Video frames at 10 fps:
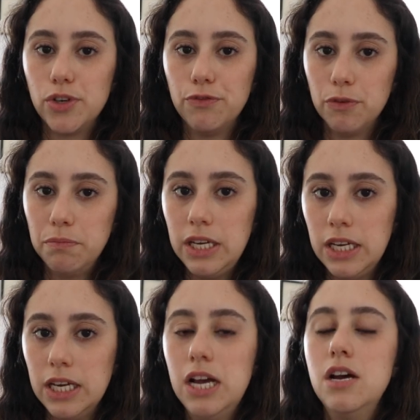So for
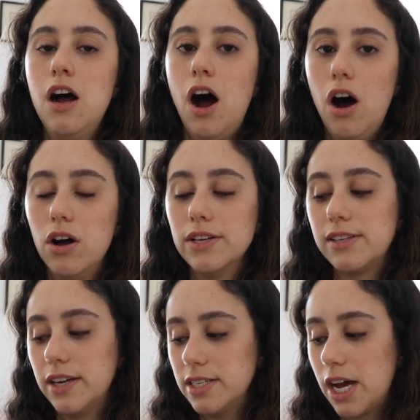me, I'll
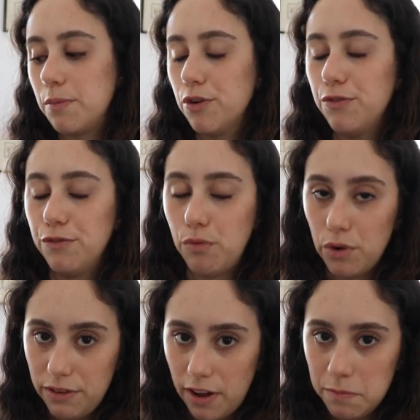set a timer for
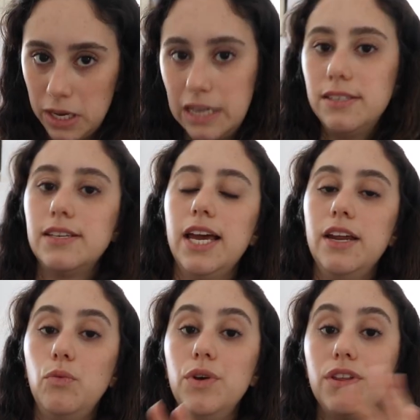45 minutes,
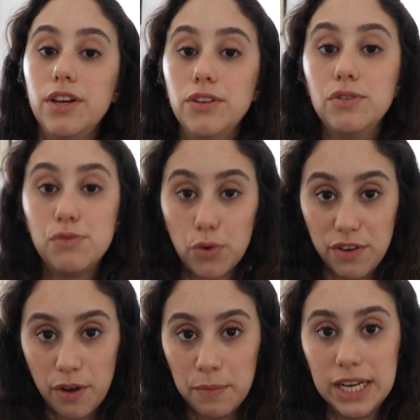and within those
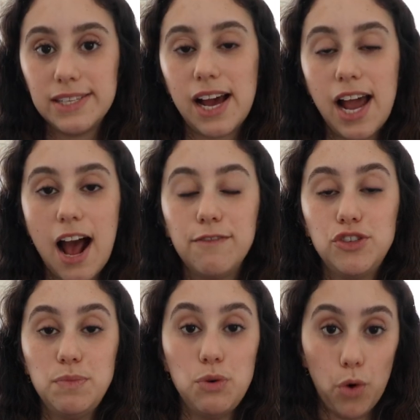45 minutes, I
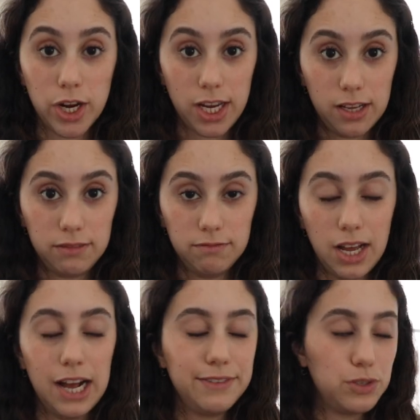have to be working.
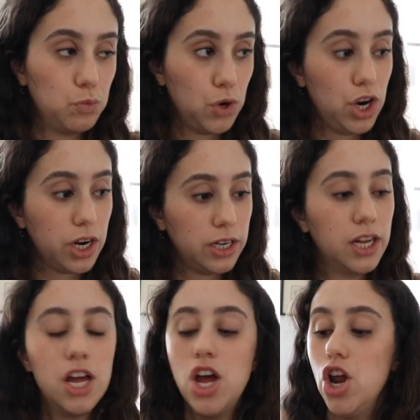I have to work,
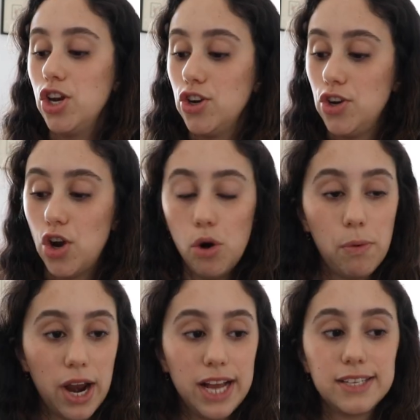no
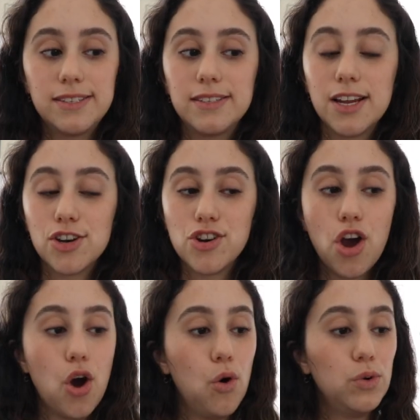breaks,
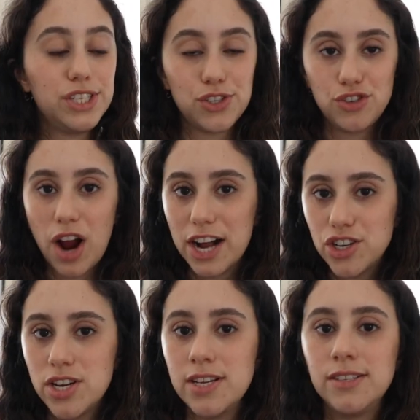no
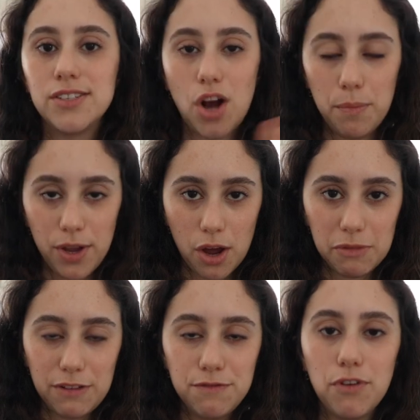distractions, not being on
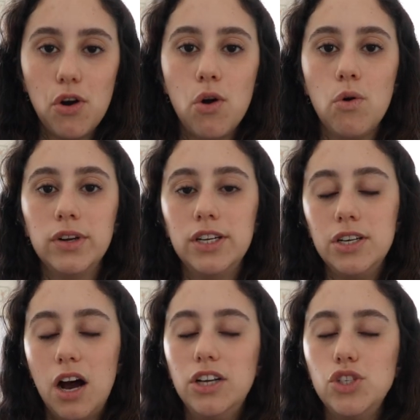my
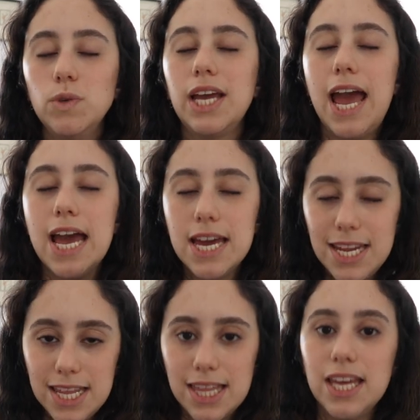phone, not doing
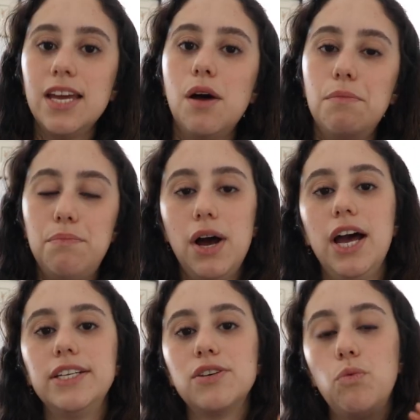anything
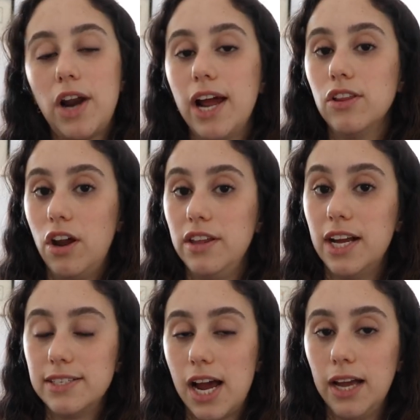but what I allotted
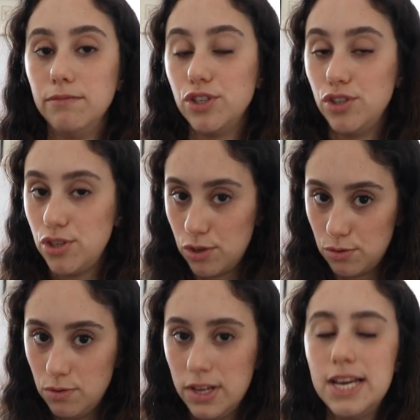that time to
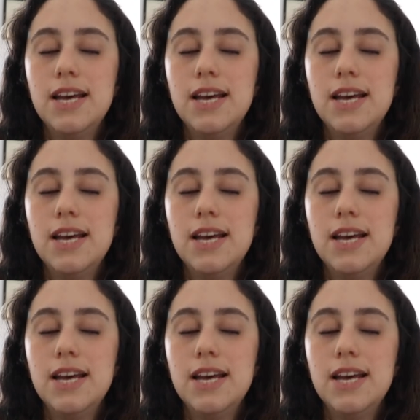do.